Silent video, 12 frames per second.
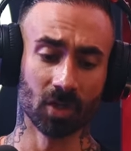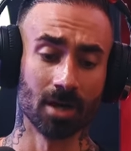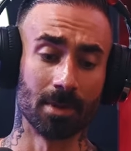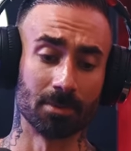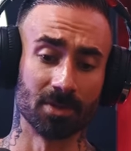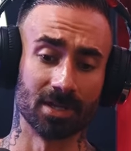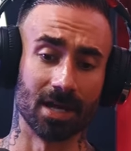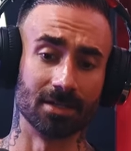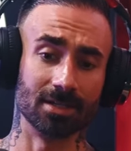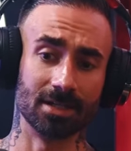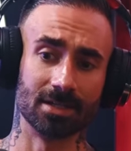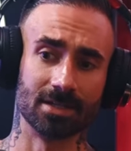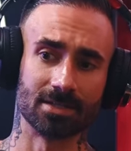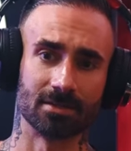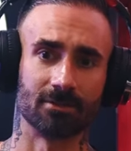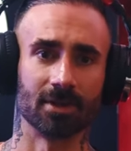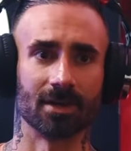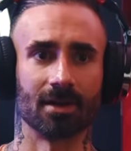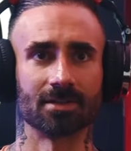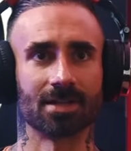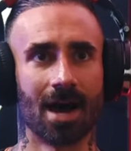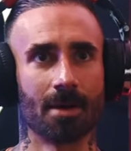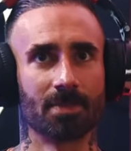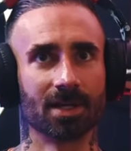come up with the ideas and figure out a
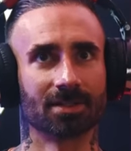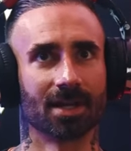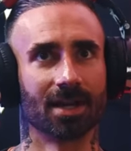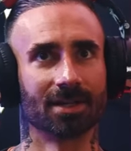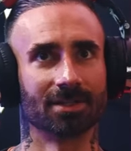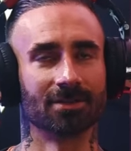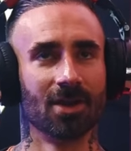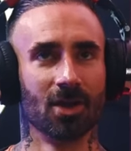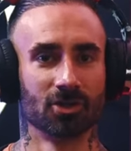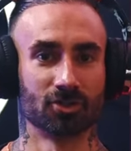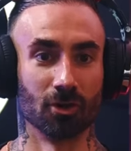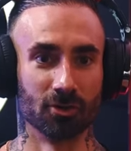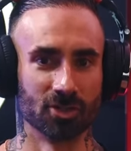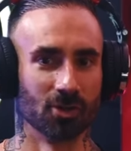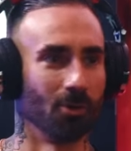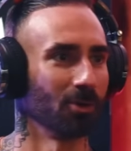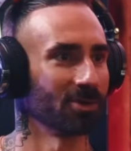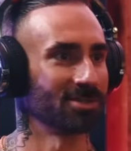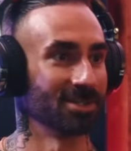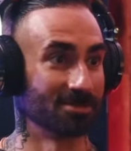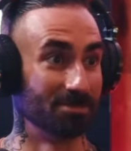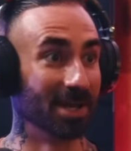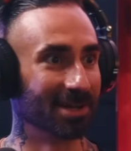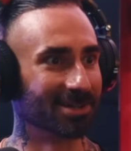topic that I can Trojan horse this
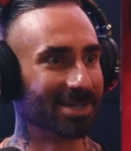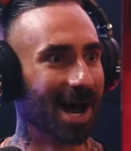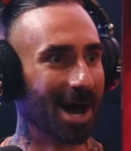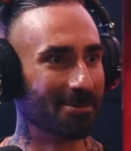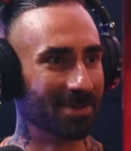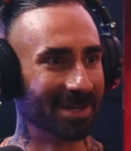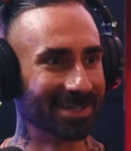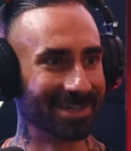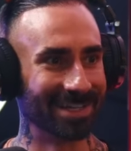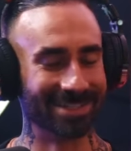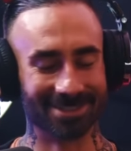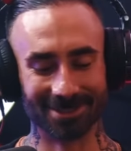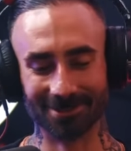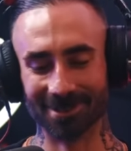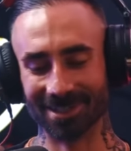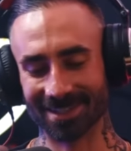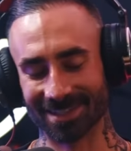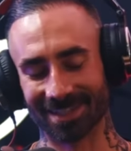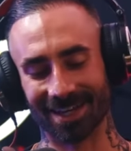bigger topic into with.